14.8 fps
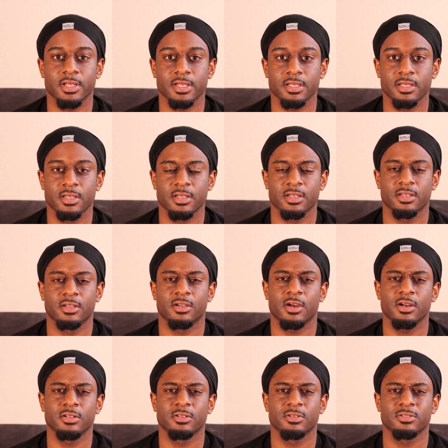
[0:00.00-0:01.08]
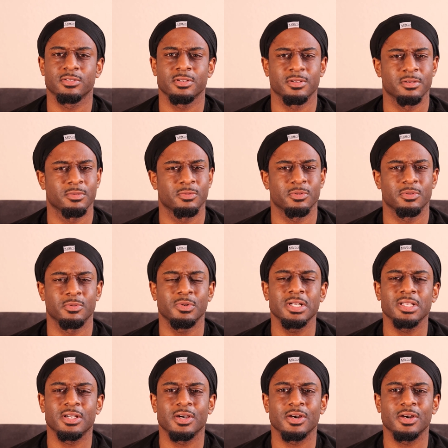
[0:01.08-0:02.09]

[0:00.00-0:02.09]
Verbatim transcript: like, gardeners? What